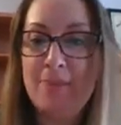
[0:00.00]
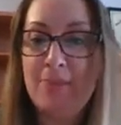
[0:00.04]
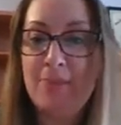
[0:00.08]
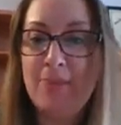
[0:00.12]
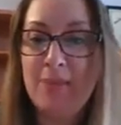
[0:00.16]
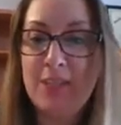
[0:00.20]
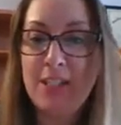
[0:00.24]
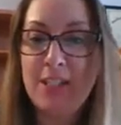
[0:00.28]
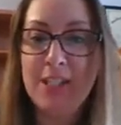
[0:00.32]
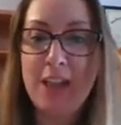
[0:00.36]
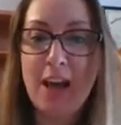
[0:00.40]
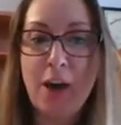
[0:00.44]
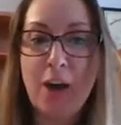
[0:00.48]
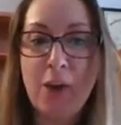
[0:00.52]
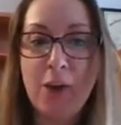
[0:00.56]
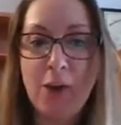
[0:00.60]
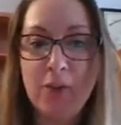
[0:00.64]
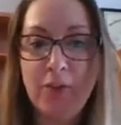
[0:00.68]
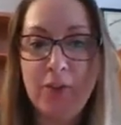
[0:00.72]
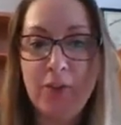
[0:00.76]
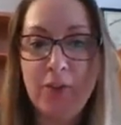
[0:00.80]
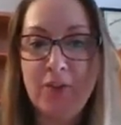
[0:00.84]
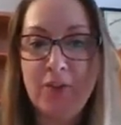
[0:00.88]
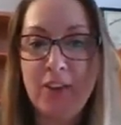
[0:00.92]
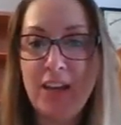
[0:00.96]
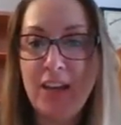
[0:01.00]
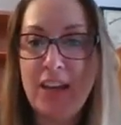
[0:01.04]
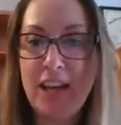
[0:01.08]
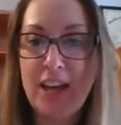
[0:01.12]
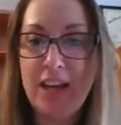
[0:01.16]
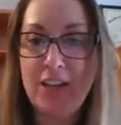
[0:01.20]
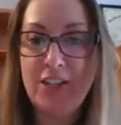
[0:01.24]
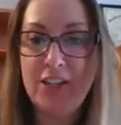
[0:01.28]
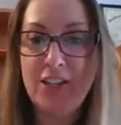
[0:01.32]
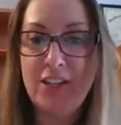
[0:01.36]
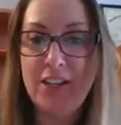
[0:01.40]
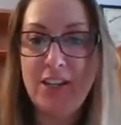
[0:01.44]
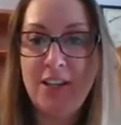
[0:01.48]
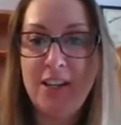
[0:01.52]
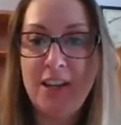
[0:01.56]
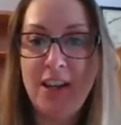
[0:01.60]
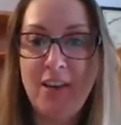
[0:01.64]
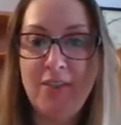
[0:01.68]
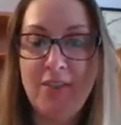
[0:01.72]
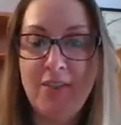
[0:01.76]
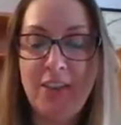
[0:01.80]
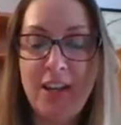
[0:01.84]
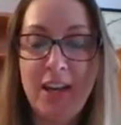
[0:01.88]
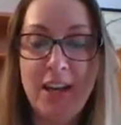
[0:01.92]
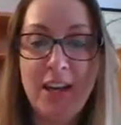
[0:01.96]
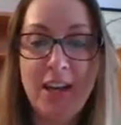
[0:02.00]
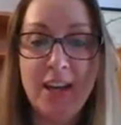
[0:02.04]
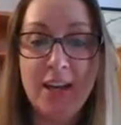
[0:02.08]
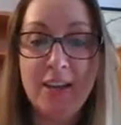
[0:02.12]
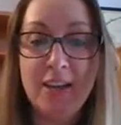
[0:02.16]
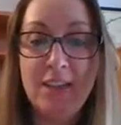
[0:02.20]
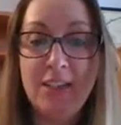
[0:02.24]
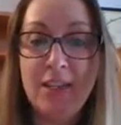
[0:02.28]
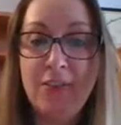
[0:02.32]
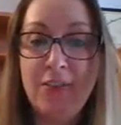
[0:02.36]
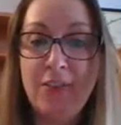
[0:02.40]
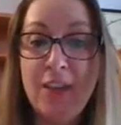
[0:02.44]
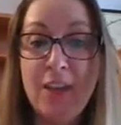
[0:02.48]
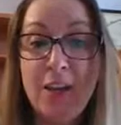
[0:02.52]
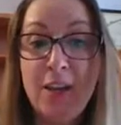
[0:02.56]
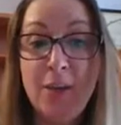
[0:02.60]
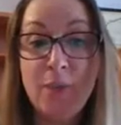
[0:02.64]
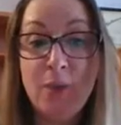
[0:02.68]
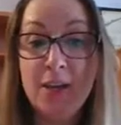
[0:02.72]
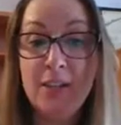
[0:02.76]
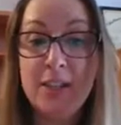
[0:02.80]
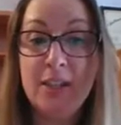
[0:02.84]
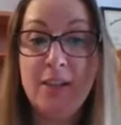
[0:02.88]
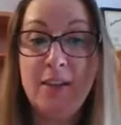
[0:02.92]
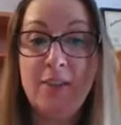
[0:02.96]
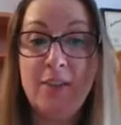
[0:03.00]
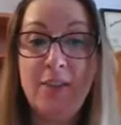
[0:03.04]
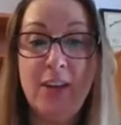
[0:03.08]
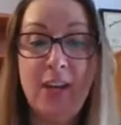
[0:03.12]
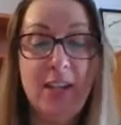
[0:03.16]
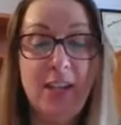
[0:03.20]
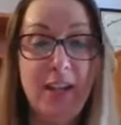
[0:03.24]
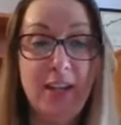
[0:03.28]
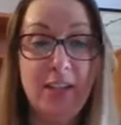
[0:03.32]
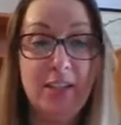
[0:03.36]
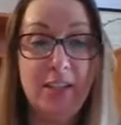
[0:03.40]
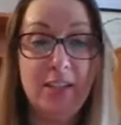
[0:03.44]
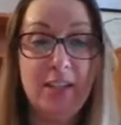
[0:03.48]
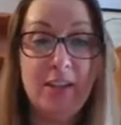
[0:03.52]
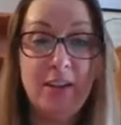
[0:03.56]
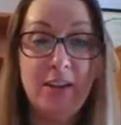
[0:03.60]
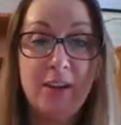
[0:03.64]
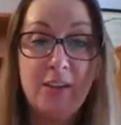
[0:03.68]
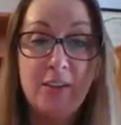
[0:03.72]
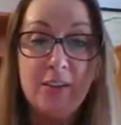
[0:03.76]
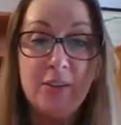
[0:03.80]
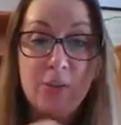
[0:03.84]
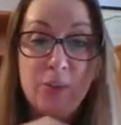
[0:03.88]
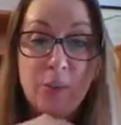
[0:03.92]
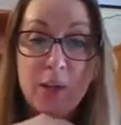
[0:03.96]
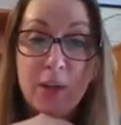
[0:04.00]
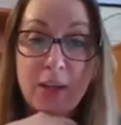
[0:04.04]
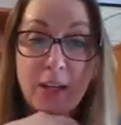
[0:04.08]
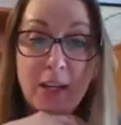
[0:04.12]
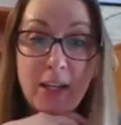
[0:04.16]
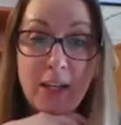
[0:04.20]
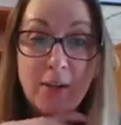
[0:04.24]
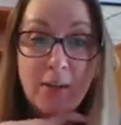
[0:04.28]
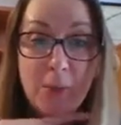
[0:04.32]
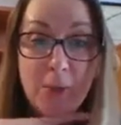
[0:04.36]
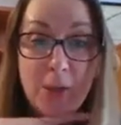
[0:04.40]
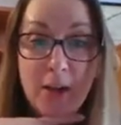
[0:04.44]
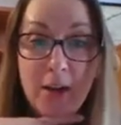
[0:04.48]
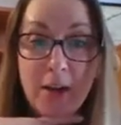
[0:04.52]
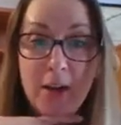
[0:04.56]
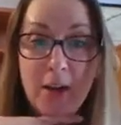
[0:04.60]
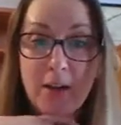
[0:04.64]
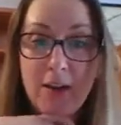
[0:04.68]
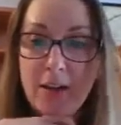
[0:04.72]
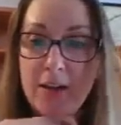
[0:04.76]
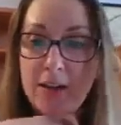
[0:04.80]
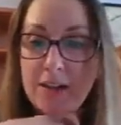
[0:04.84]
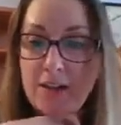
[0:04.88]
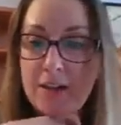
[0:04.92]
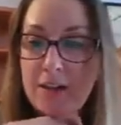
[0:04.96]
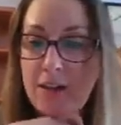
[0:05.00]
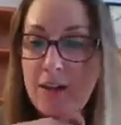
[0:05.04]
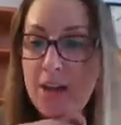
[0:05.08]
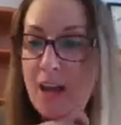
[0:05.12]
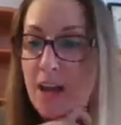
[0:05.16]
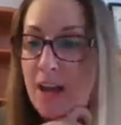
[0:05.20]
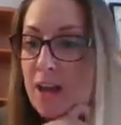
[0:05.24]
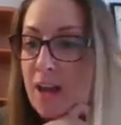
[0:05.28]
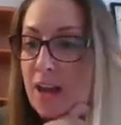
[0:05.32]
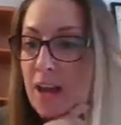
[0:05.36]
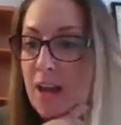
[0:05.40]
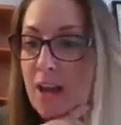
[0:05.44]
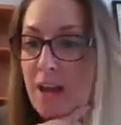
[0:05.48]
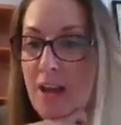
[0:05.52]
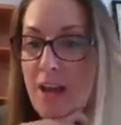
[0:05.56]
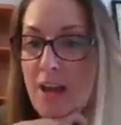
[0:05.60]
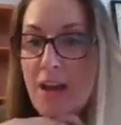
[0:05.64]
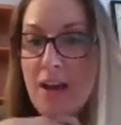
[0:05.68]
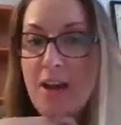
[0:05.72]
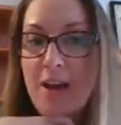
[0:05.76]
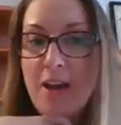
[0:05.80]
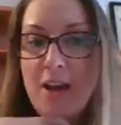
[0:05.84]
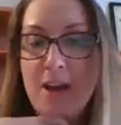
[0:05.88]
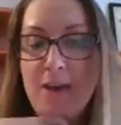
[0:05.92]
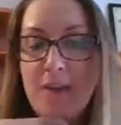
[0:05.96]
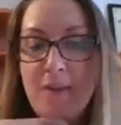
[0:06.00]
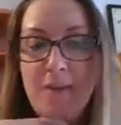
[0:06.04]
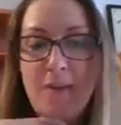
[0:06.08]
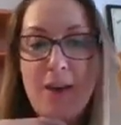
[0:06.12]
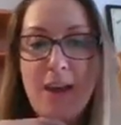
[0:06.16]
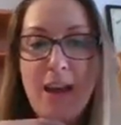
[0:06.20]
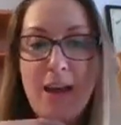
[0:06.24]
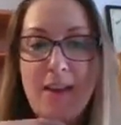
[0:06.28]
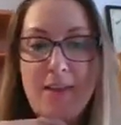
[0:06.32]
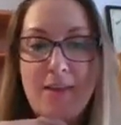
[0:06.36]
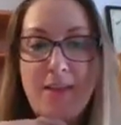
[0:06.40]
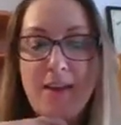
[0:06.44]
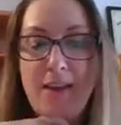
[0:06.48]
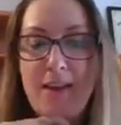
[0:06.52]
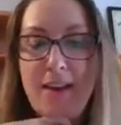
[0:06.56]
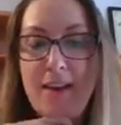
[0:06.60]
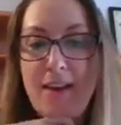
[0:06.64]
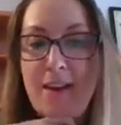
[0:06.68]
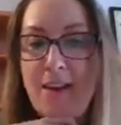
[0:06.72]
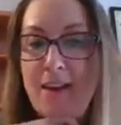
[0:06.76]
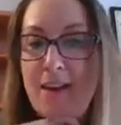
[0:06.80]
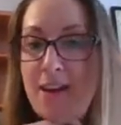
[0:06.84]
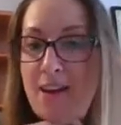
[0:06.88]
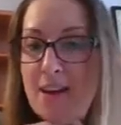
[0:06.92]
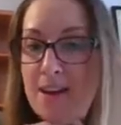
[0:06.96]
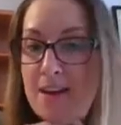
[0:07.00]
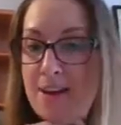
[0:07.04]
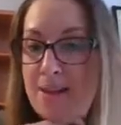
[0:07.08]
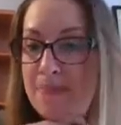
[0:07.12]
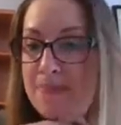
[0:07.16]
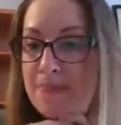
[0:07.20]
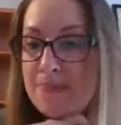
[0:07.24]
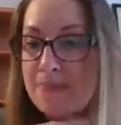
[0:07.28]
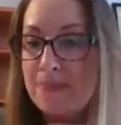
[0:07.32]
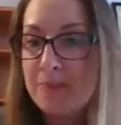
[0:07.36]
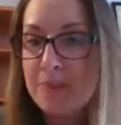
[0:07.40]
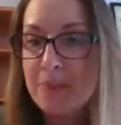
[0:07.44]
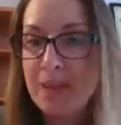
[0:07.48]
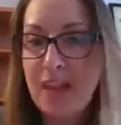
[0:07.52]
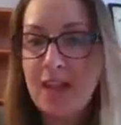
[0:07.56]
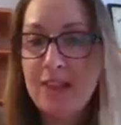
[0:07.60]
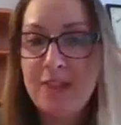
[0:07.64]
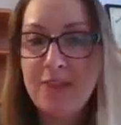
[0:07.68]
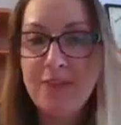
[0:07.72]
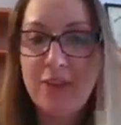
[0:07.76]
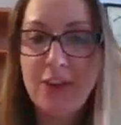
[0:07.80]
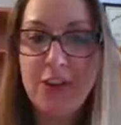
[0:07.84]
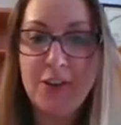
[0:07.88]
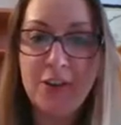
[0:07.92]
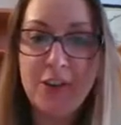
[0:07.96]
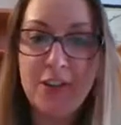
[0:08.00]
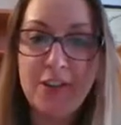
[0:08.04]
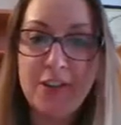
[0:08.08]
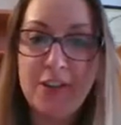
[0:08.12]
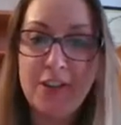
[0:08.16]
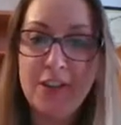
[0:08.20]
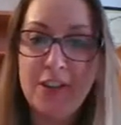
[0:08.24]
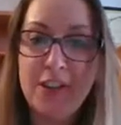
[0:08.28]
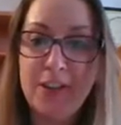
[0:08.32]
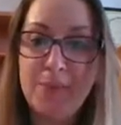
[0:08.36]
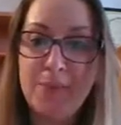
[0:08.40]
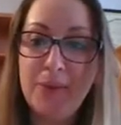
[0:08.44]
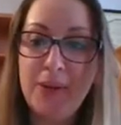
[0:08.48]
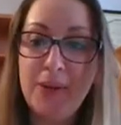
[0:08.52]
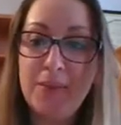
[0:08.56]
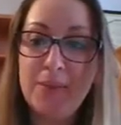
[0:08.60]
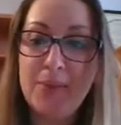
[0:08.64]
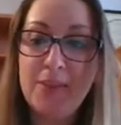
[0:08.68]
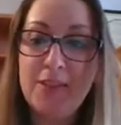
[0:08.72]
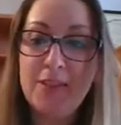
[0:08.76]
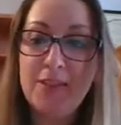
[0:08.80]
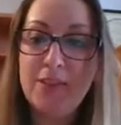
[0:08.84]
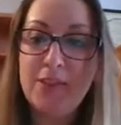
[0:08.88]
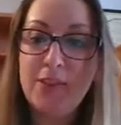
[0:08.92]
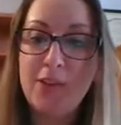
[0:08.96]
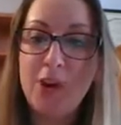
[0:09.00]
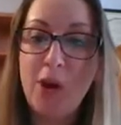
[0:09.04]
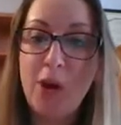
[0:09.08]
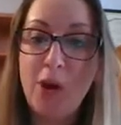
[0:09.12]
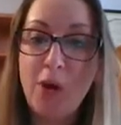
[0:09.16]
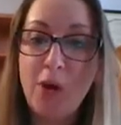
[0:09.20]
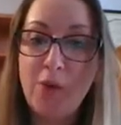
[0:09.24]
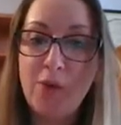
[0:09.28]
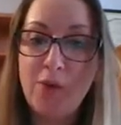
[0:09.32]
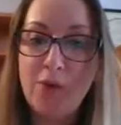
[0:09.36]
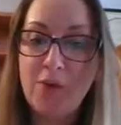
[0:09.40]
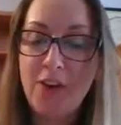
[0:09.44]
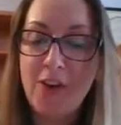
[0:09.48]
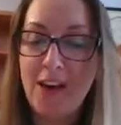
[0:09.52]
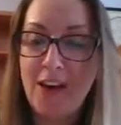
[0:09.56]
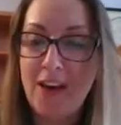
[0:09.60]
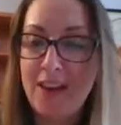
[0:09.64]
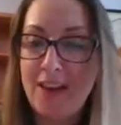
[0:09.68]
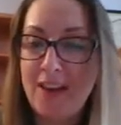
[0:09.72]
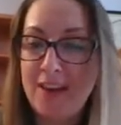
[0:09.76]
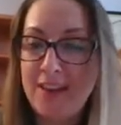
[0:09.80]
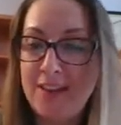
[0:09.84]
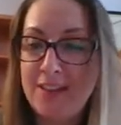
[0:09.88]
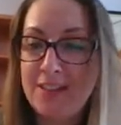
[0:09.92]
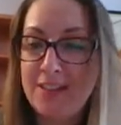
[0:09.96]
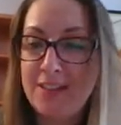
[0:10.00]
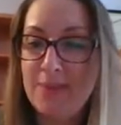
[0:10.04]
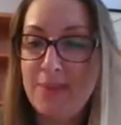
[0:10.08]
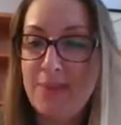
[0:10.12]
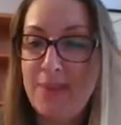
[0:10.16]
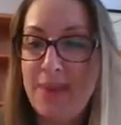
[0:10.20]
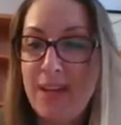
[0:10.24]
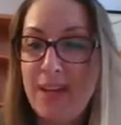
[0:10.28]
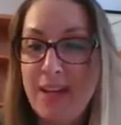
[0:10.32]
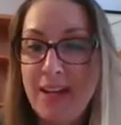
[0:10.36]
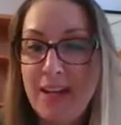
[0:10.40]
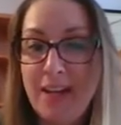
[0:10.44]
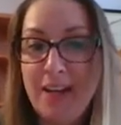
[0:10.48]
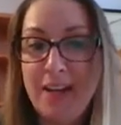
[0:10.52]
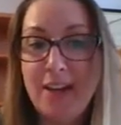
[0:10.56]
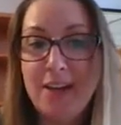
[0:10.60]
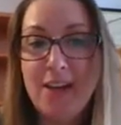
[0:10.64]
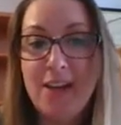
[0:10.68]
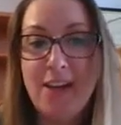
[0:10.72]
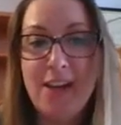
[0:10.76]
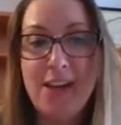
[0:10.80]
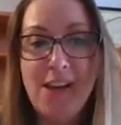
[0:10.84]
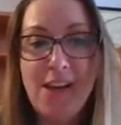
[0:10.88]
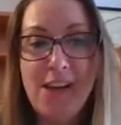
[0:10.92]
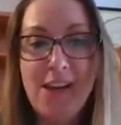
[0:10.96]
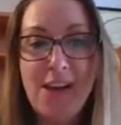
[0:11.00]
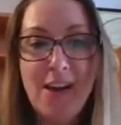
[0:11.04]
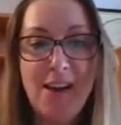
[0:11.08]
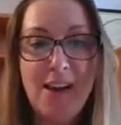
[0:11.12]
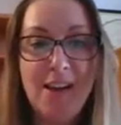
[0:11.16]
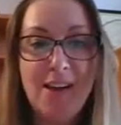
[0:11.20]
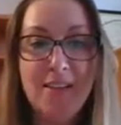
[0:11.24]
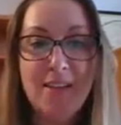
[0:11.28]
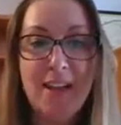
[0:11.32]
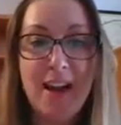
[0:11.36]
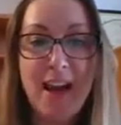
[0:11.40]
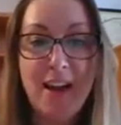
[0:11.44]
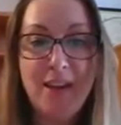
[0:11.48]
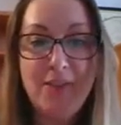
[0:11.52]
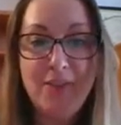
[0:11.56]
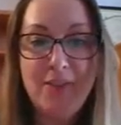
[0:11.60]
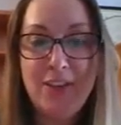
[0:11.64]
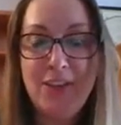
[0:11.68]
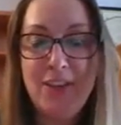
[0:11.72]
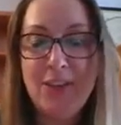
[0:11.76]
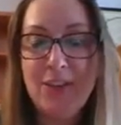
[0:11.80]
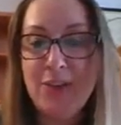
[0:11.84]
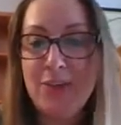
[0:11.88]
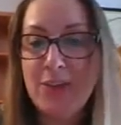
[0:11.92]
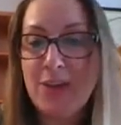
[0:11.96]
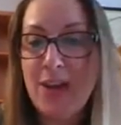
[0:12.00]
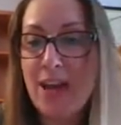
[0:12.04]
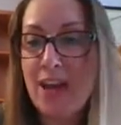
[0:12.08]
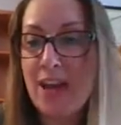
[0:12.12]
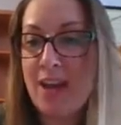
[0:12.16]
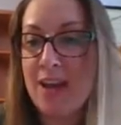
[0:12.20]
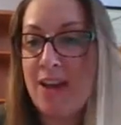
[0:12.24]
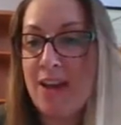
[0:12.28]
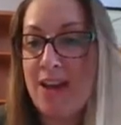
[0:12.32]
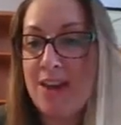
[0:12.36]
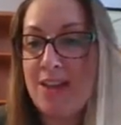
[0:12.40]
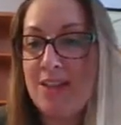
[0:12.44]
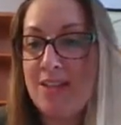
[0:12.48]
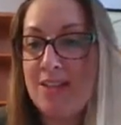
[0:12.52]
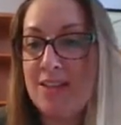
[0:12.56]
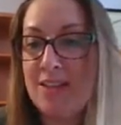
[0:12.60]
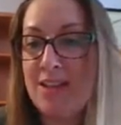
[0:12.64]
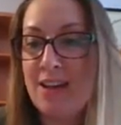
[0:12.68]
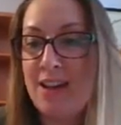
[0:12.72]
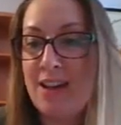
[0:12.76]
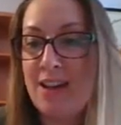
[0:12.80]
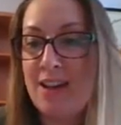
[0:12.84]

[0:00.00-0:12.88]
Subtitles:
just got home from vacation kind of a thing. It definitely wasn't a vacation. I was working pretty hard yesterday at the fundraiser, but it was so fun just meeting a lot of you and